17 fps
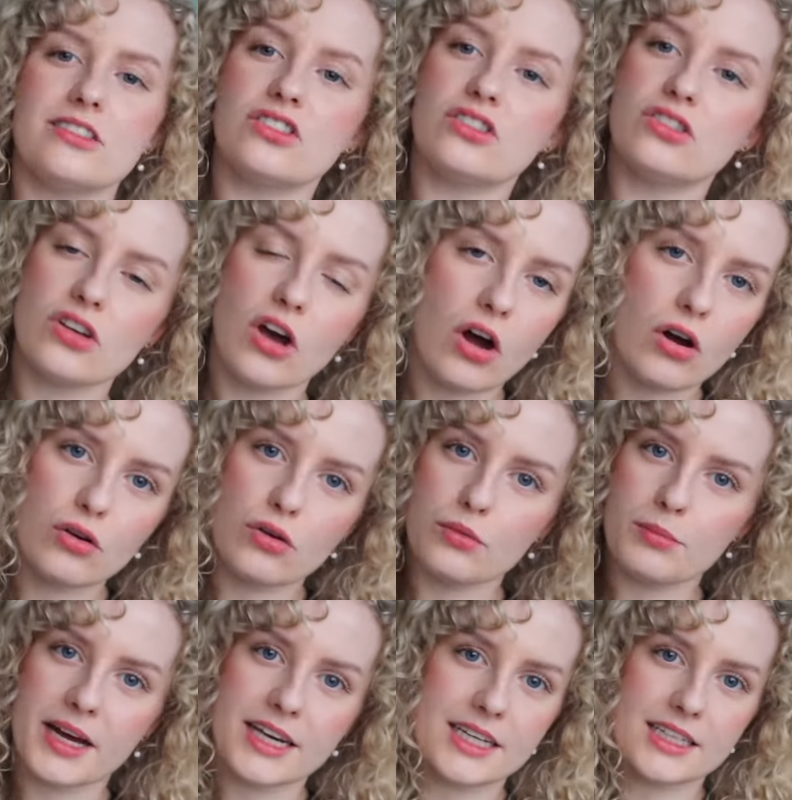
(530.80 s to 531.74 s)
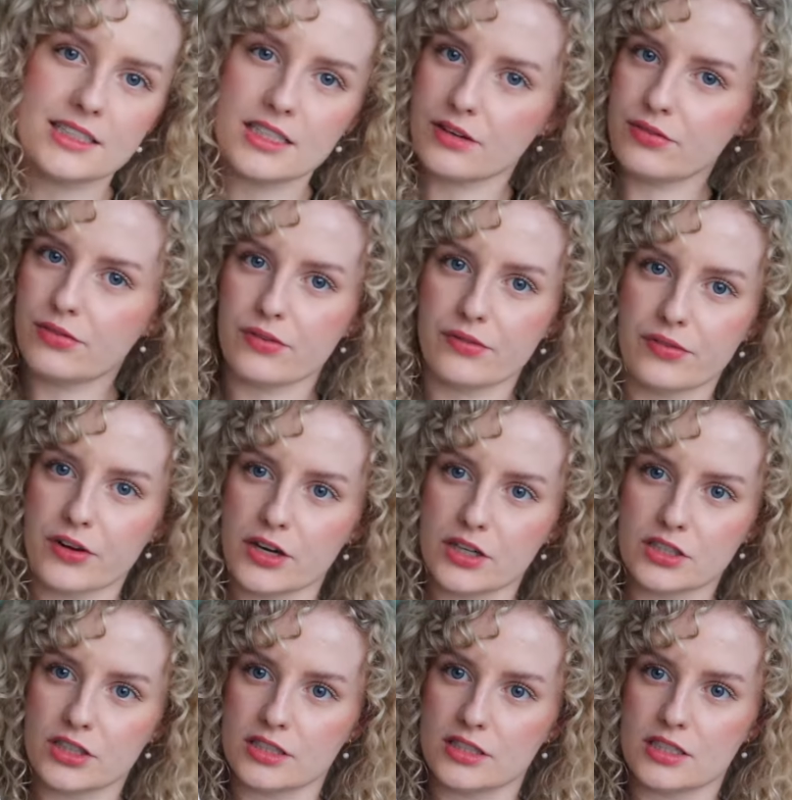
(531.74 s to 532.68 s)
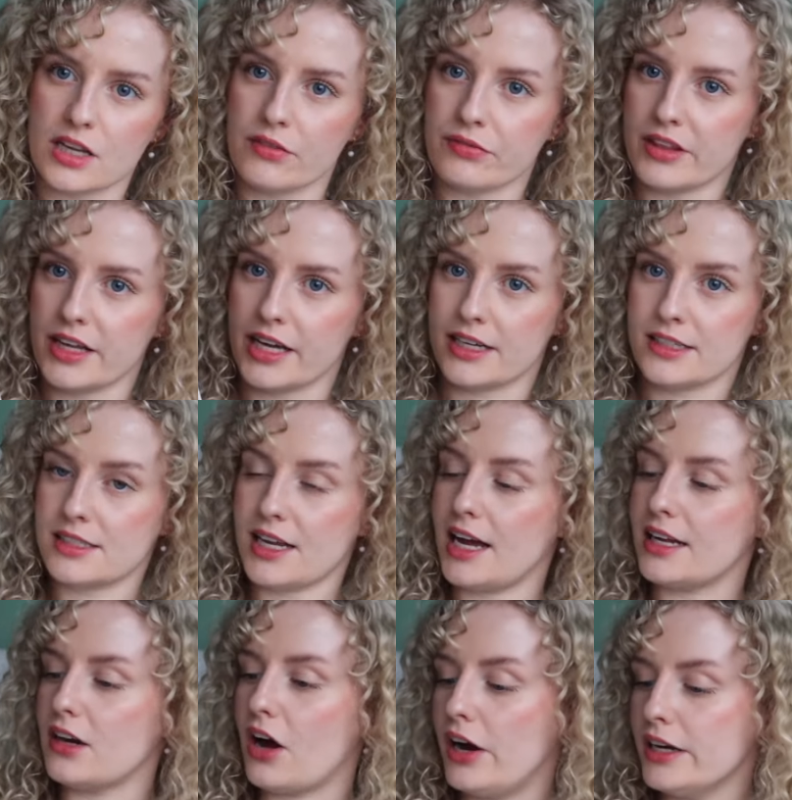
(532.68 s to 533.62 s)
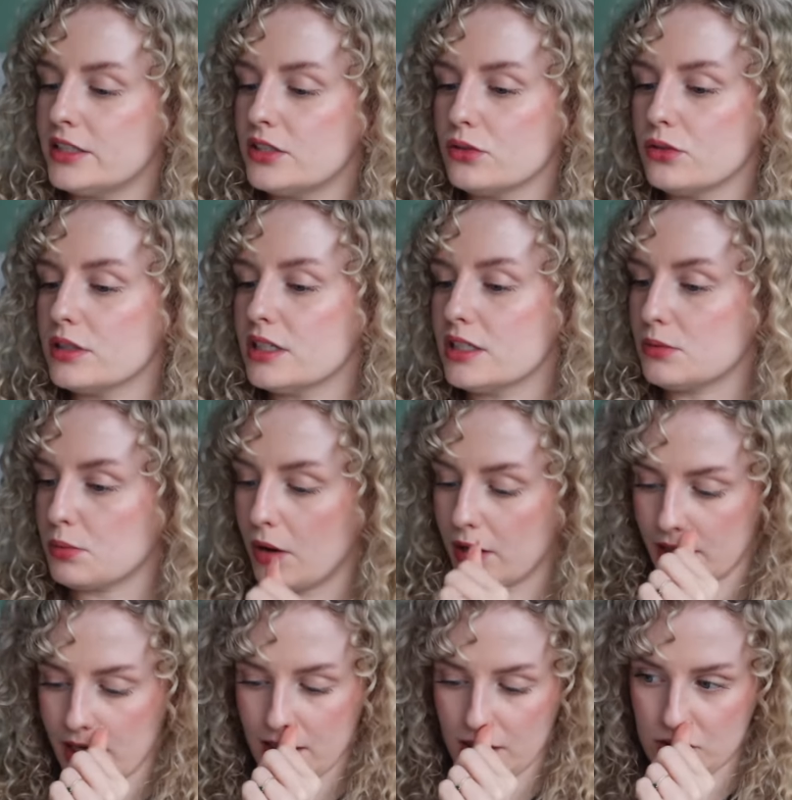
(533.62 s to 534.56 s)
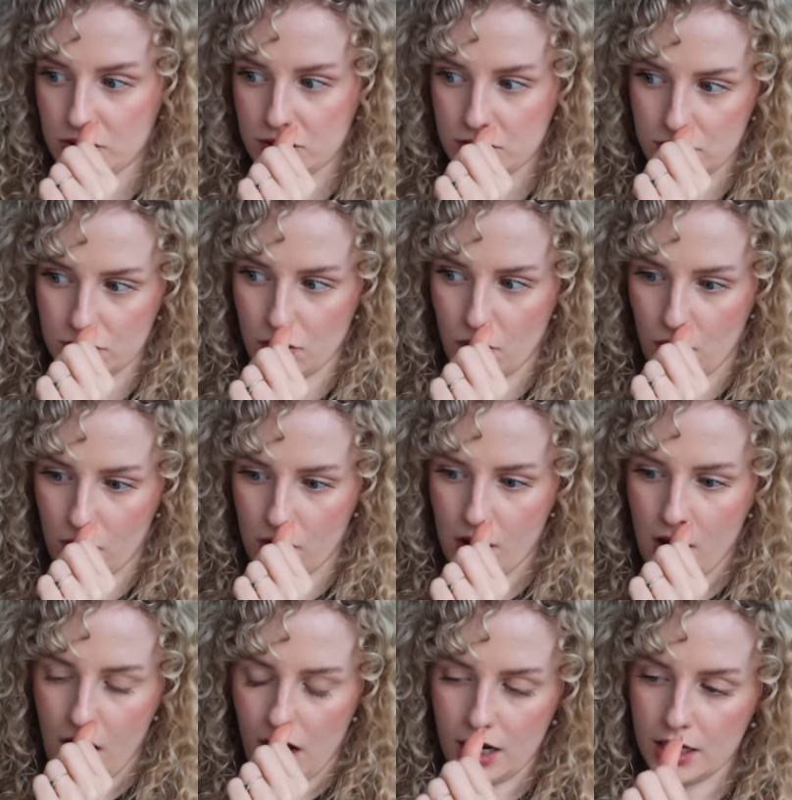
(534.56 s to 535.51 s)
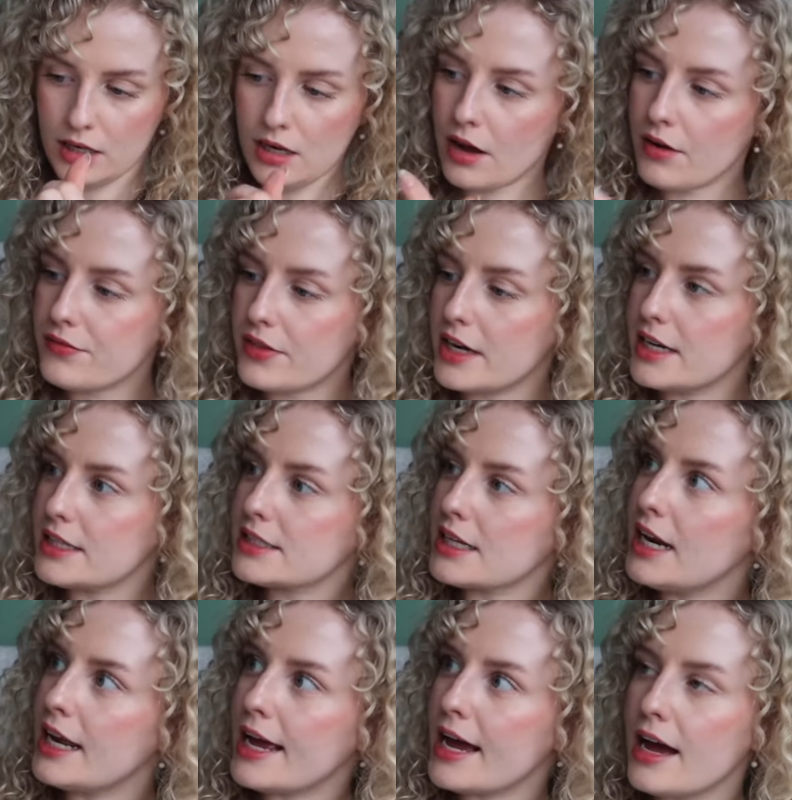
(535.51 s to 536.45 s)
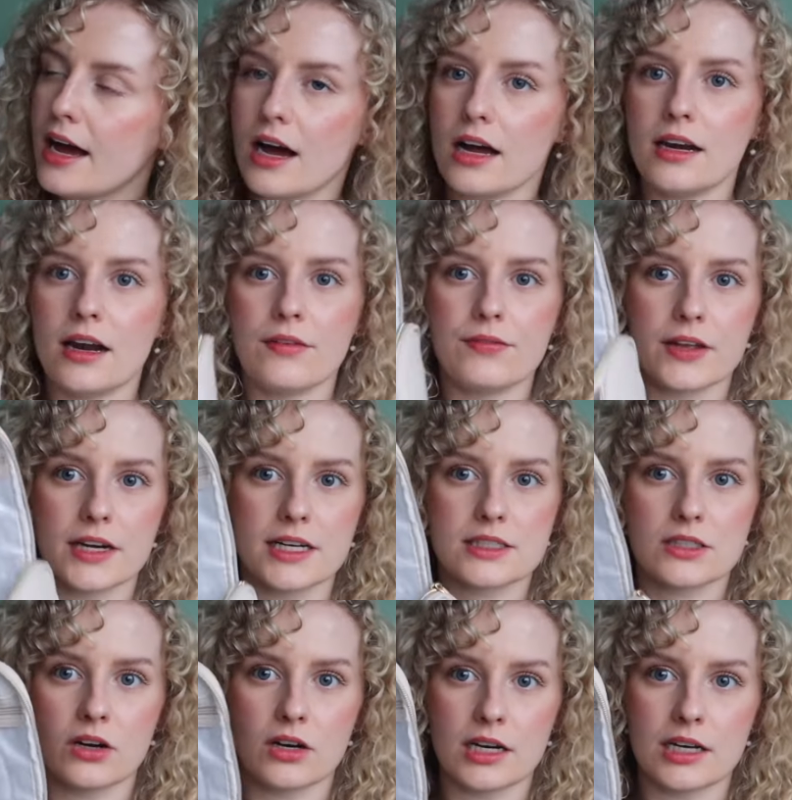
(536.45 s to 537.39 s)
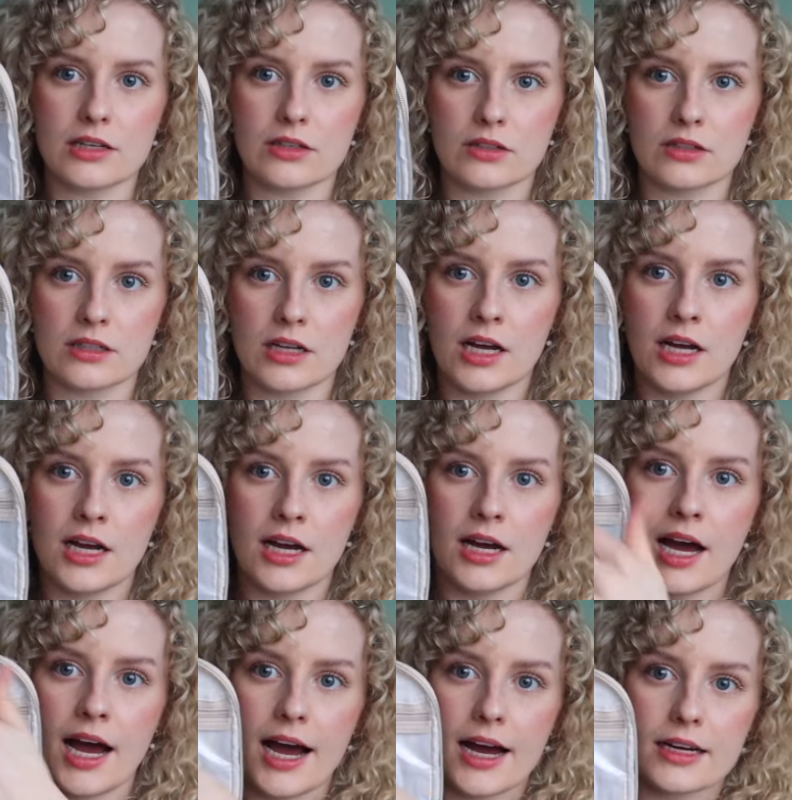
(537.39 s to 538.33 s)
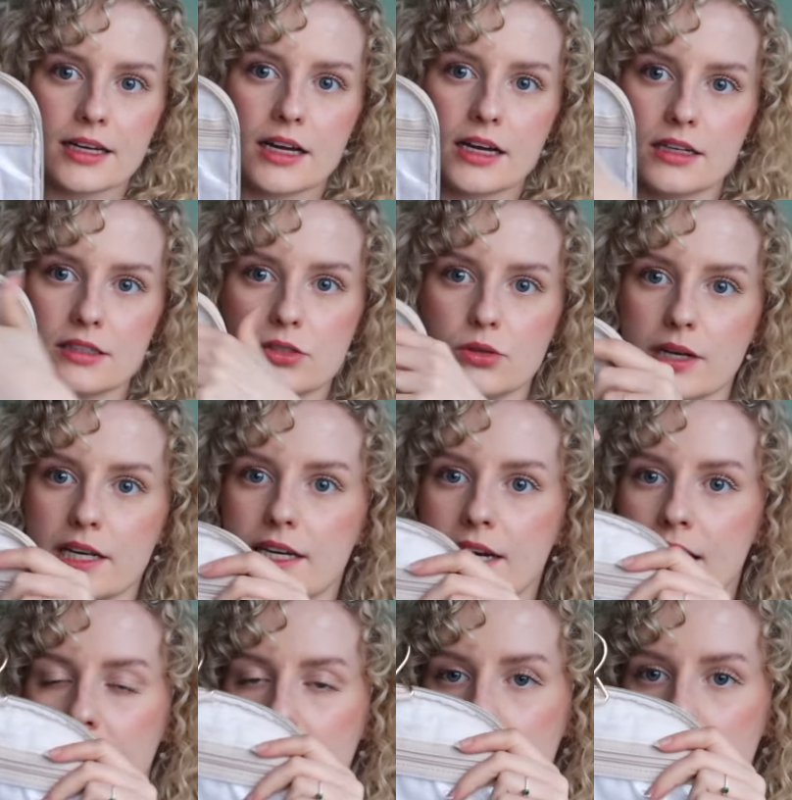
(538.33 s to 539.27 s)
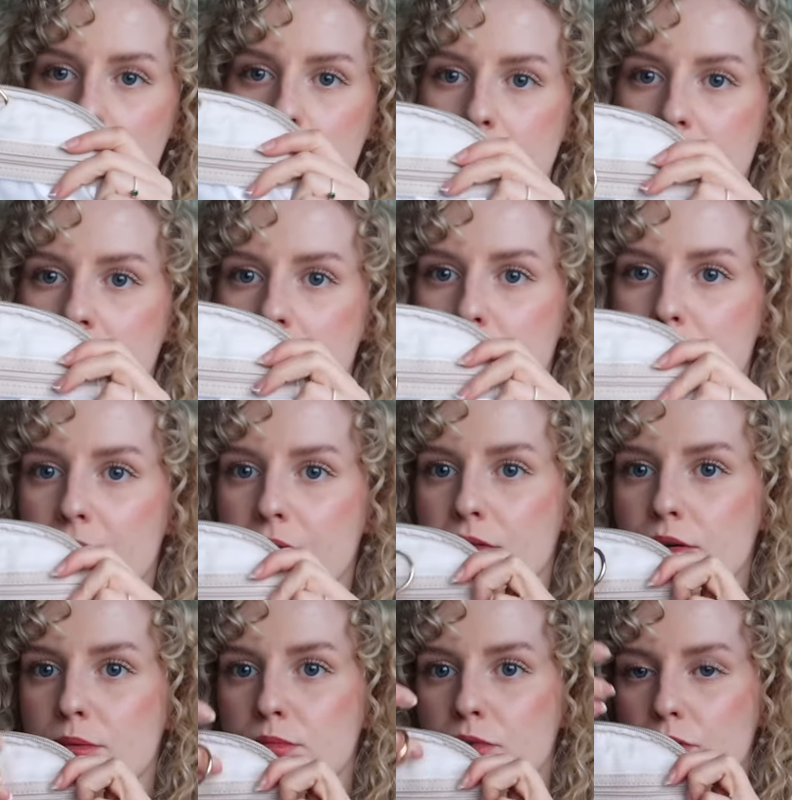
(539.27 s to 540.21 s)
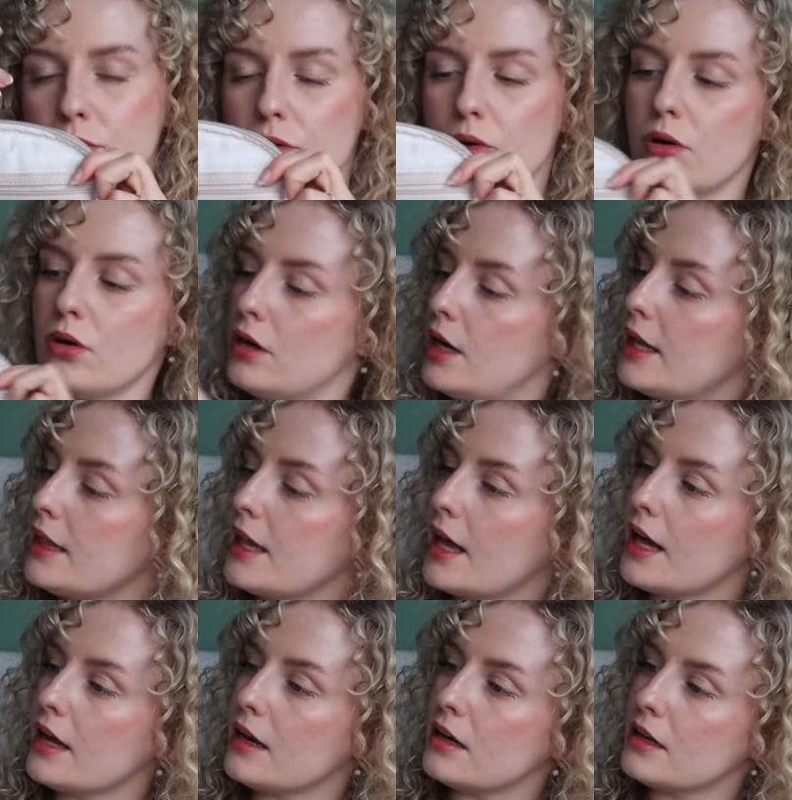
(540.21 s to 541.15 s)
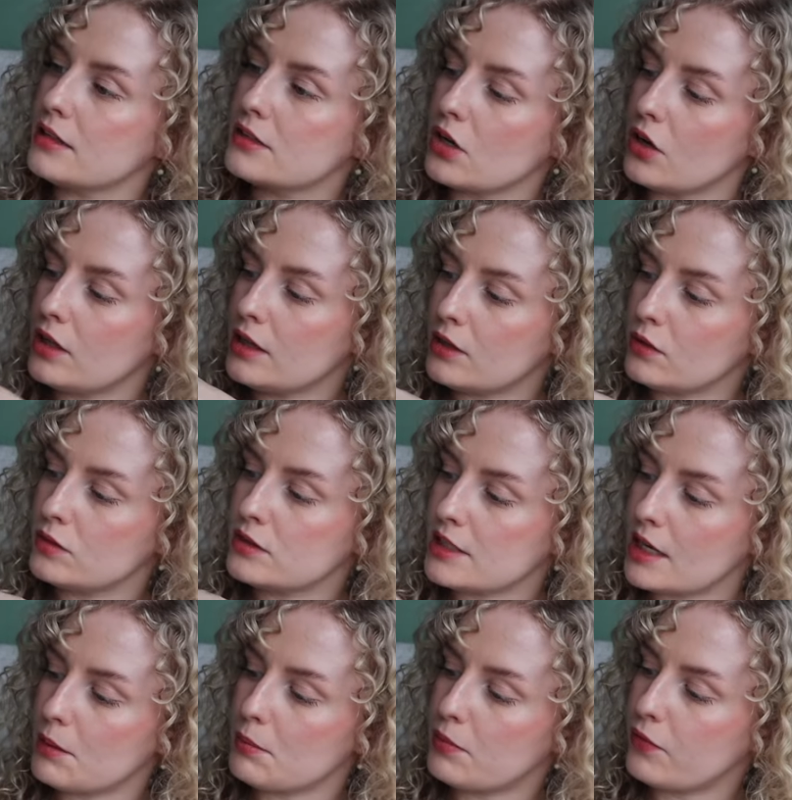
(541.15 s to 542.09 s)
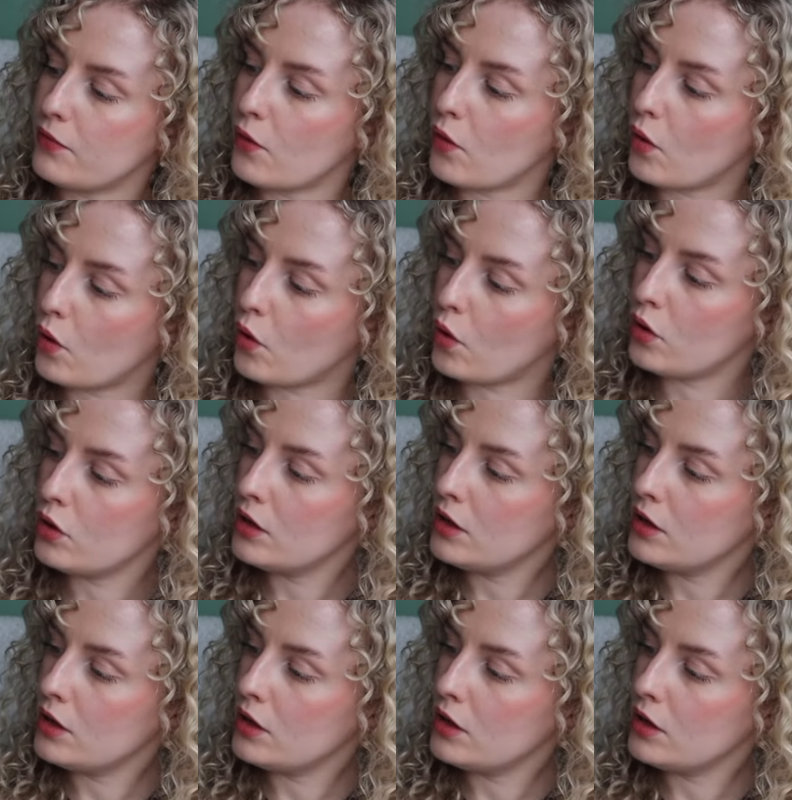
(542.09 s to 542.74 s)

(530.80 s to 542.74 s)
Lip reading: so many different versions of this, and I saw this one and I just thought, I love that it's clear. I love that it's got a little hanger so I can hang it on the back of the bathroom door, and then it's got a little zip for